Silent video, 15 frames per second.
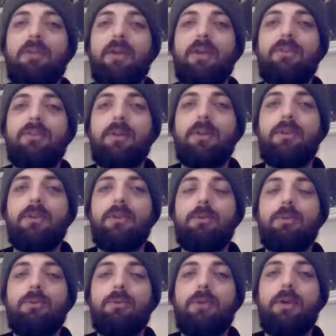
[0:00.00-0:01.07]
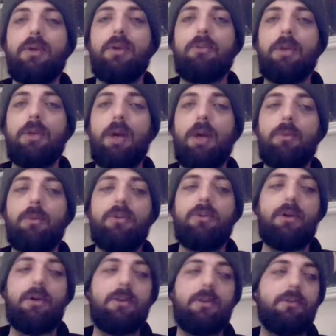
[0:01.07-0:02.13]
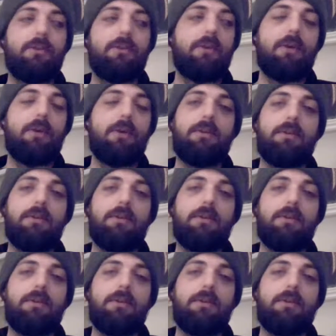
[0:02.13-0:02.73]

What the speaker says: left at least, which was nice. But yeah, we'll start at this start.